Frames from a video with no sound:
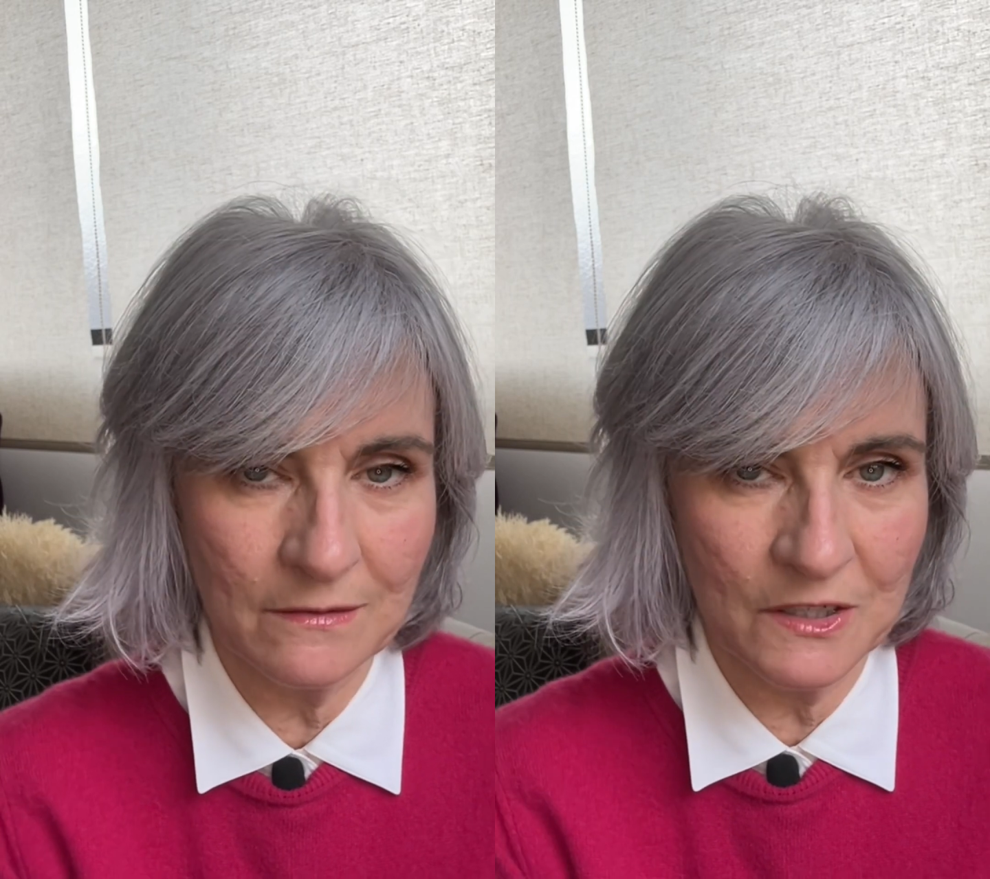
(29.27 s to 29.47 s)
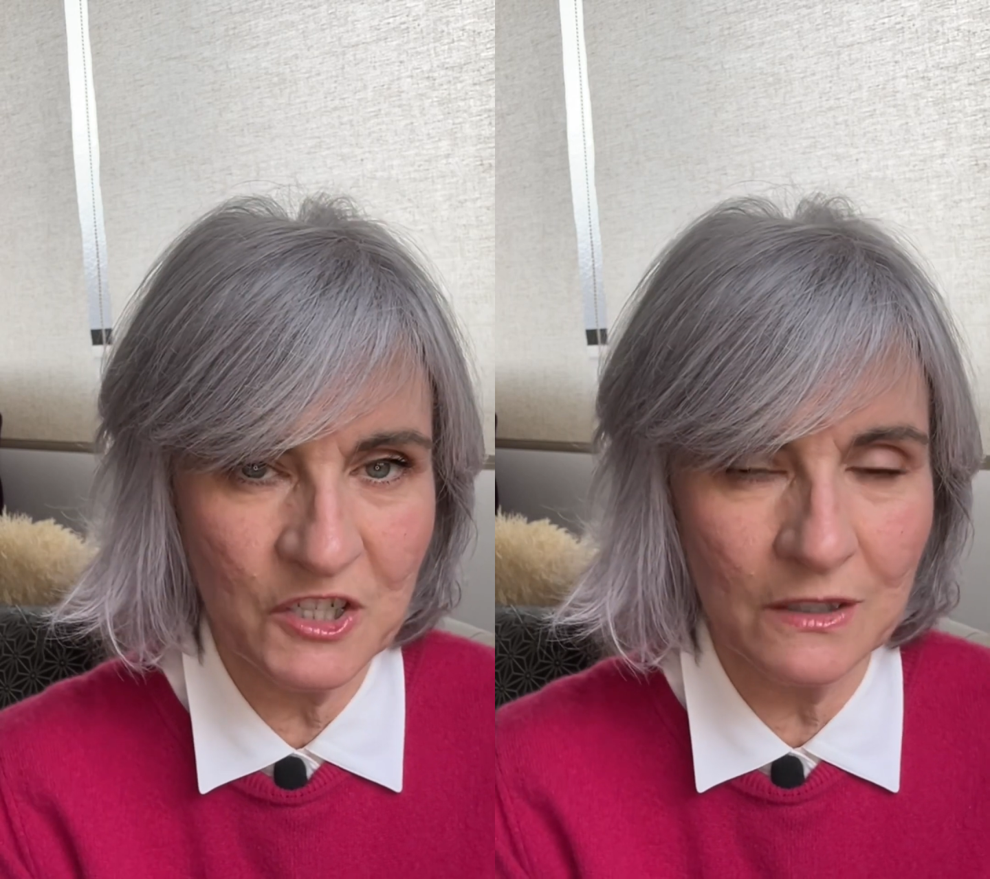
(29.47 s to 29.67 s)

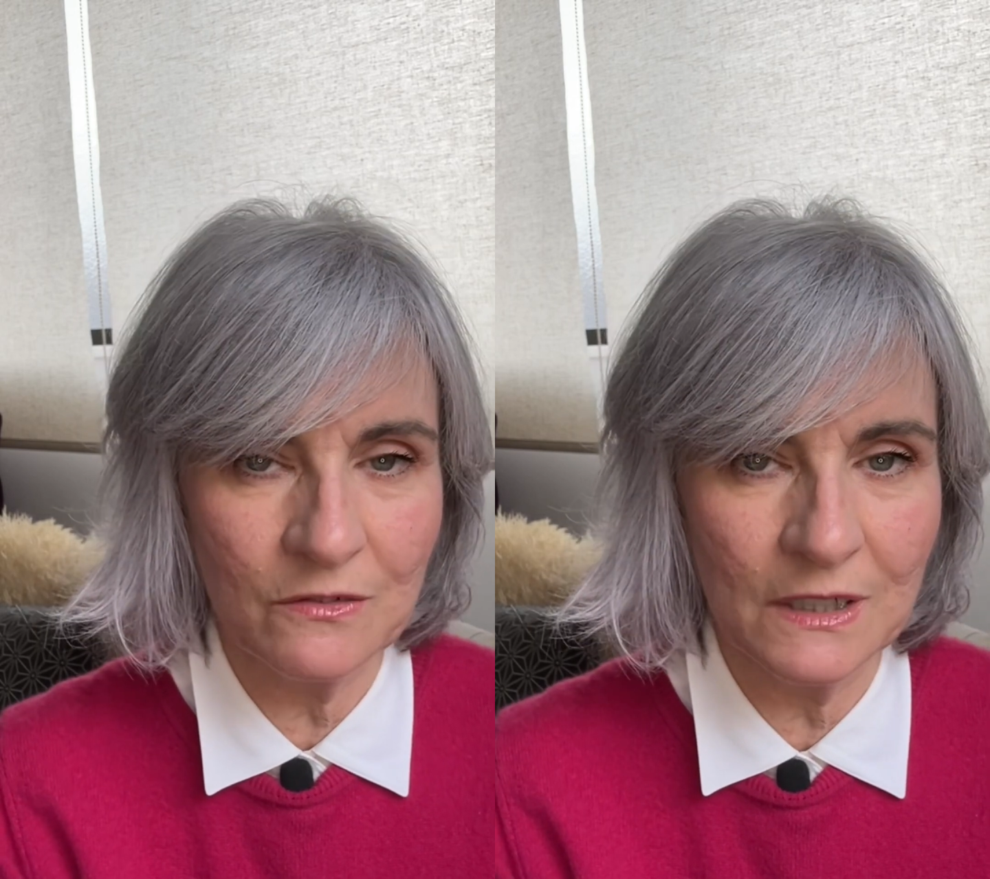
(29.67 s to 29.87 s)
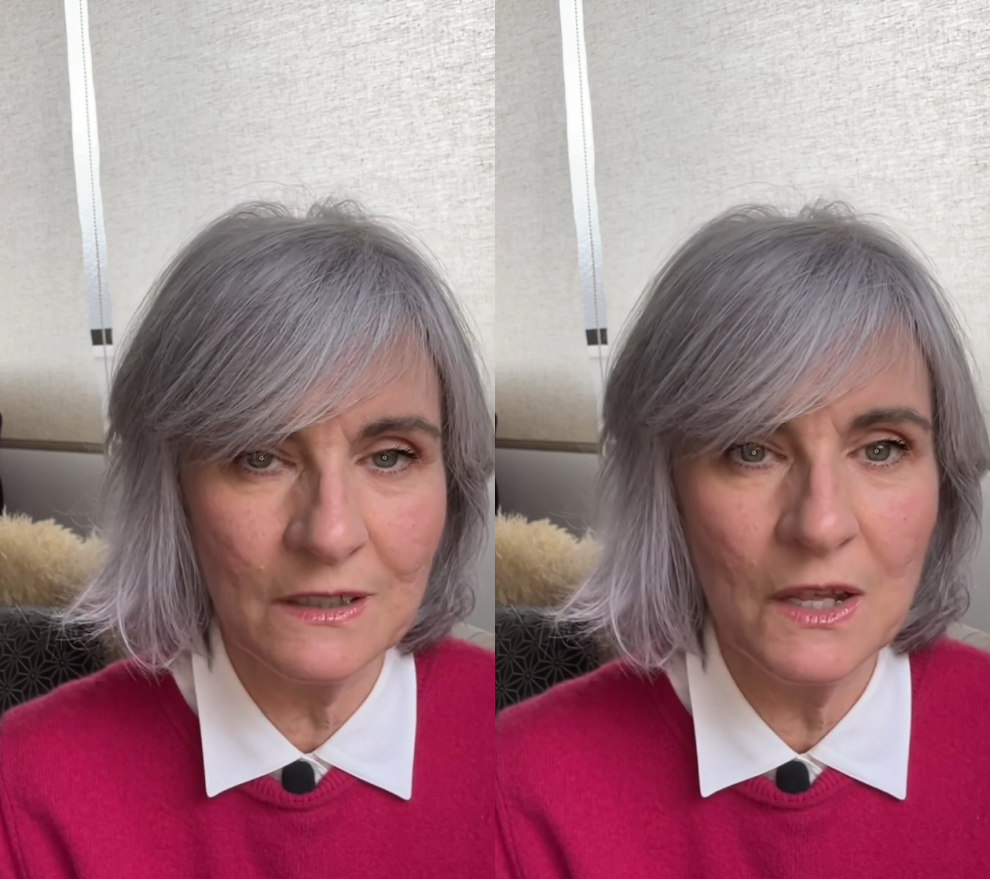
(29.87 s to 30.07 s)
the
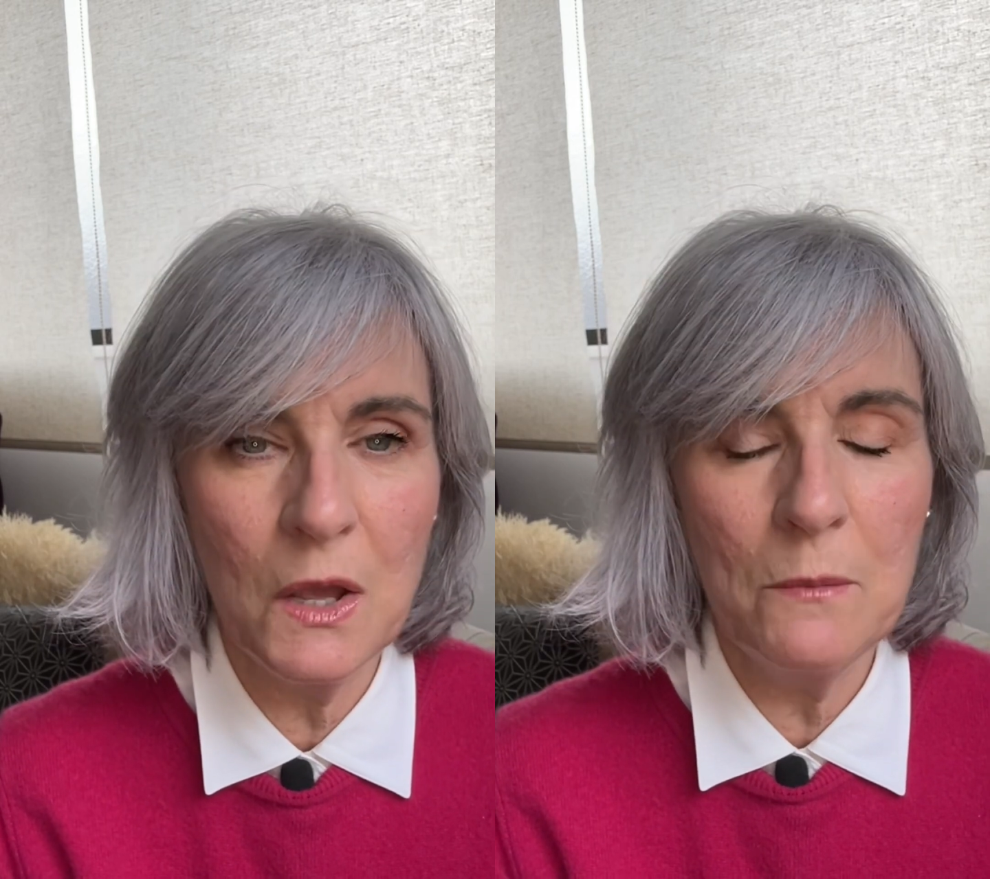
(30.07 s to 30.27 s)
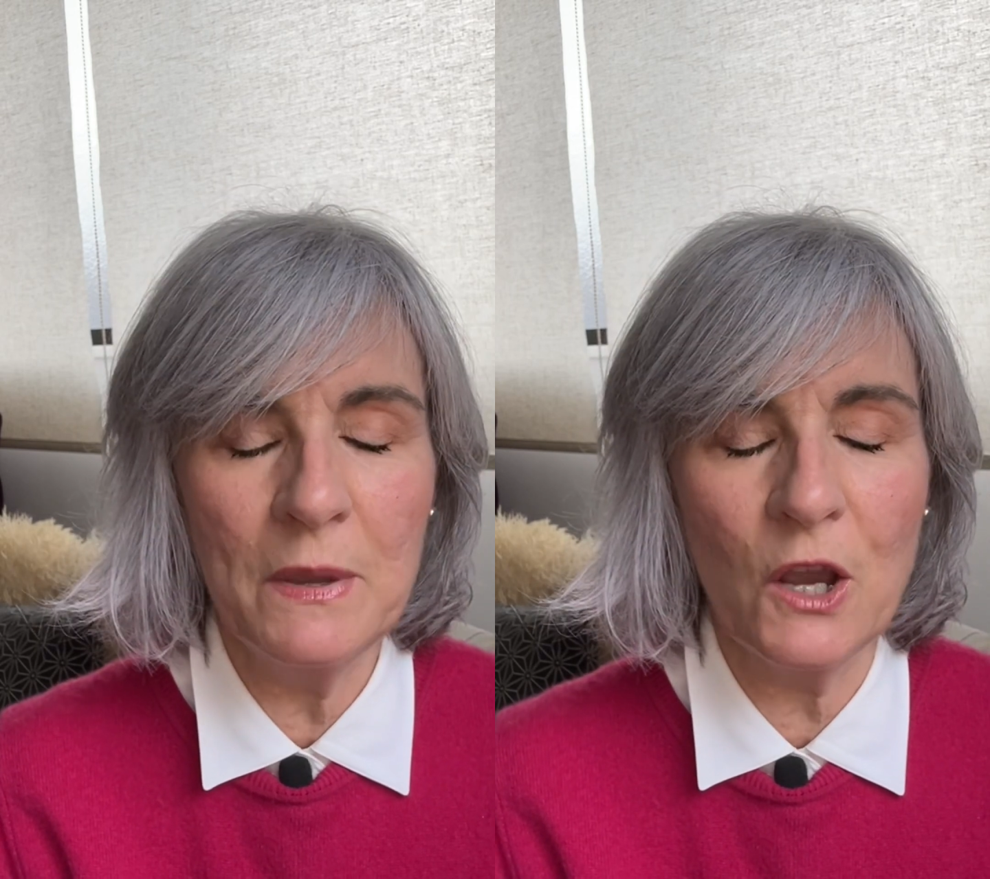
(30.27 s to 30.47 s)
children,
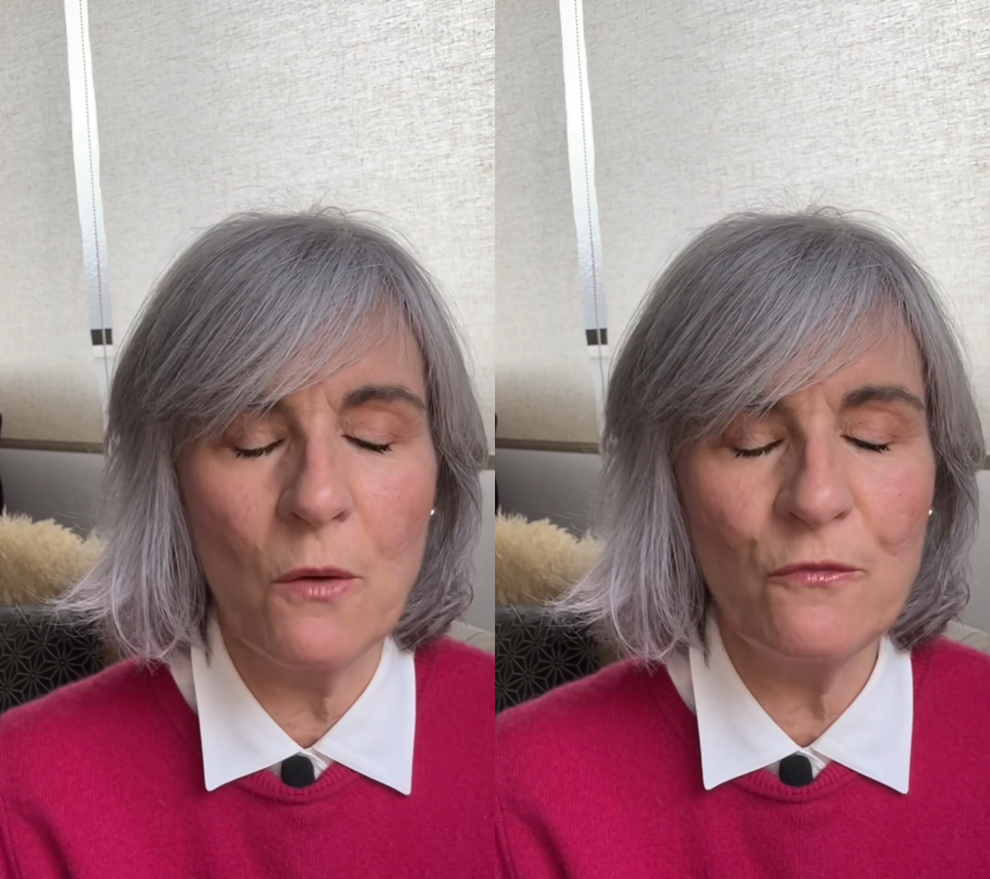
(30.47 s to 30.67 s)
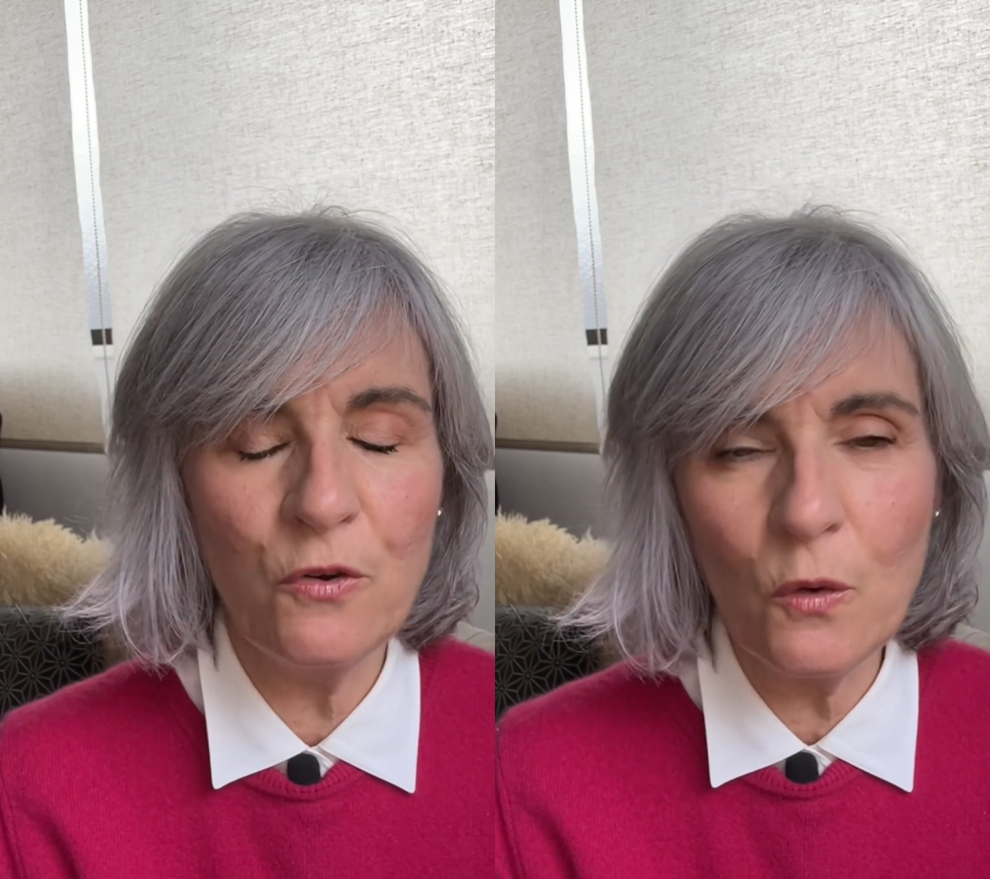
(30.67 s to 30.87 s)

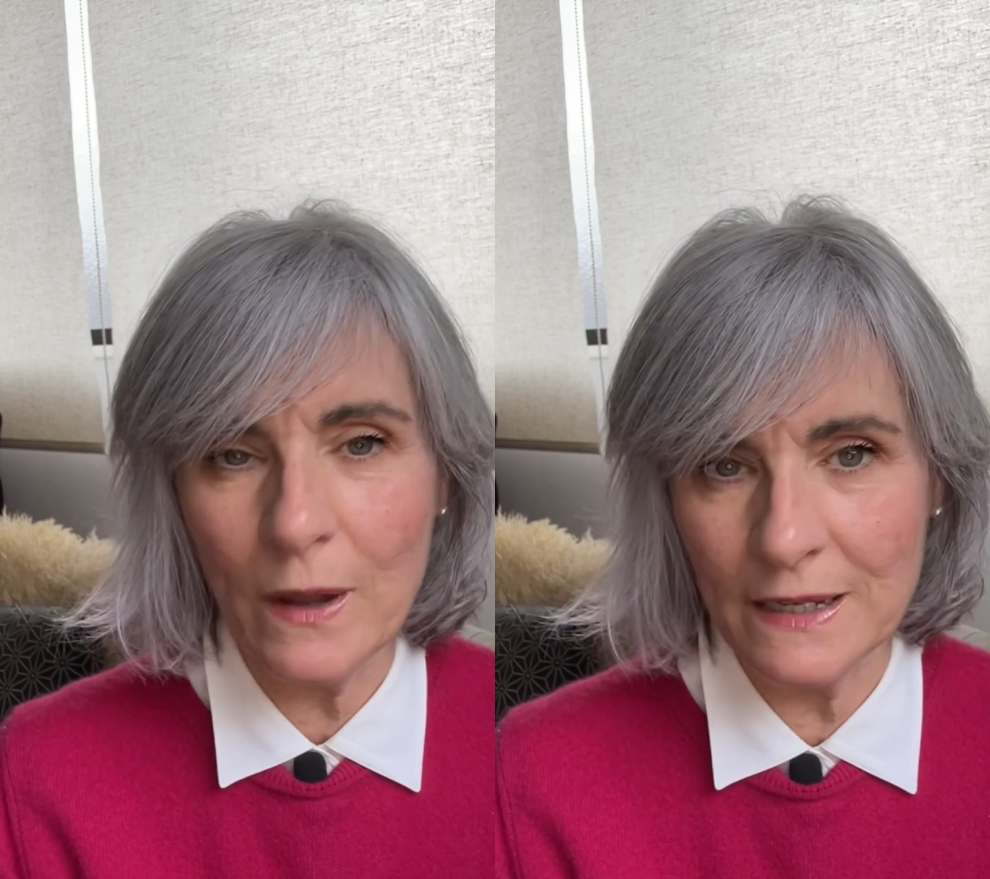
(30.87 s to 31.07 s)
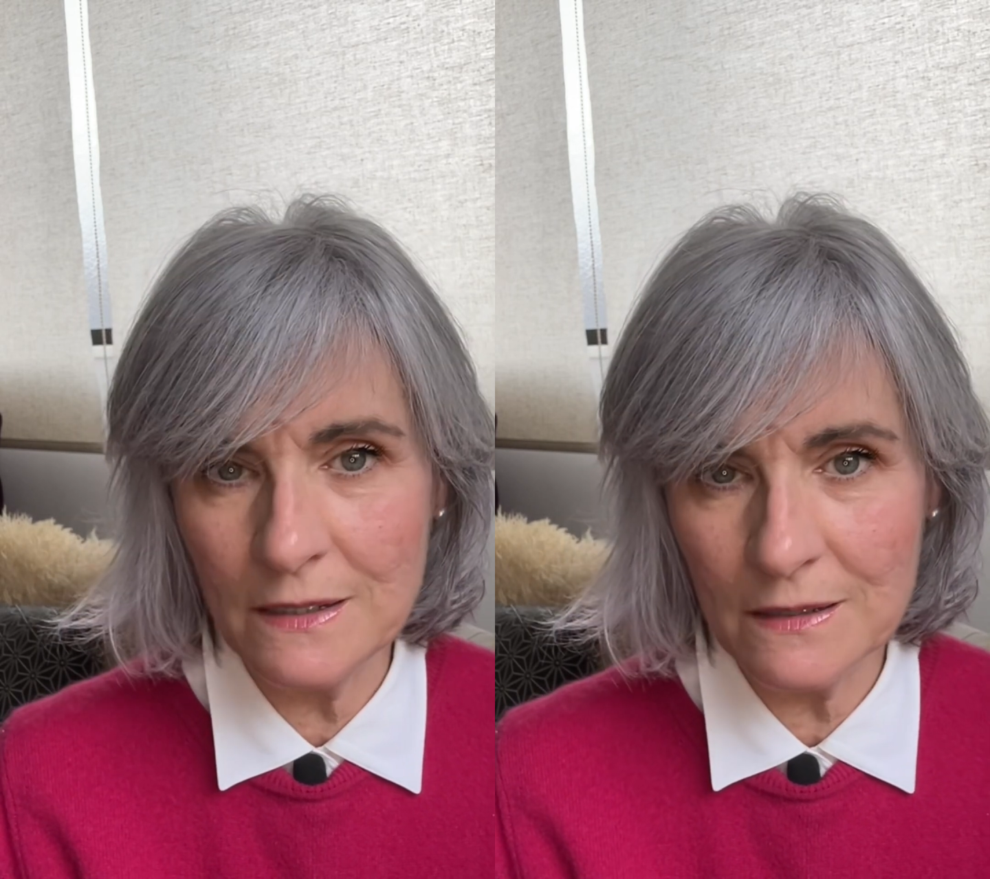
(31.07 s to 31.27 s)
become
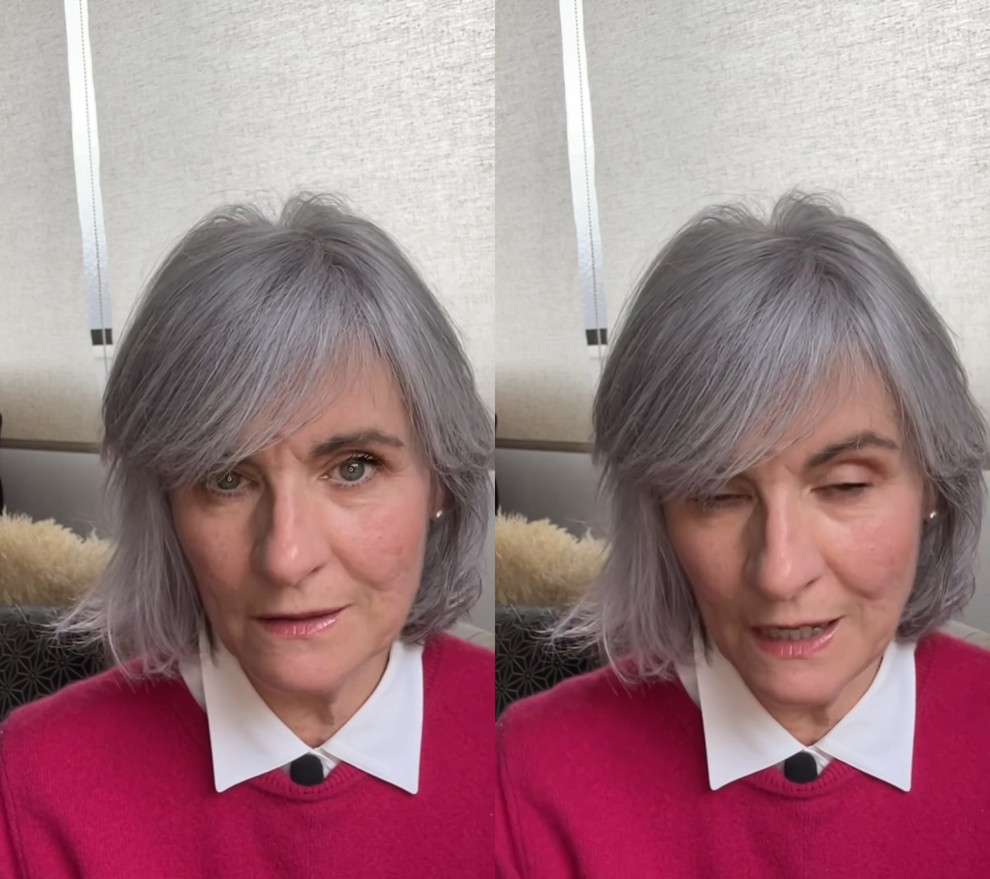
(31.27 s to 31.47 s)
fluent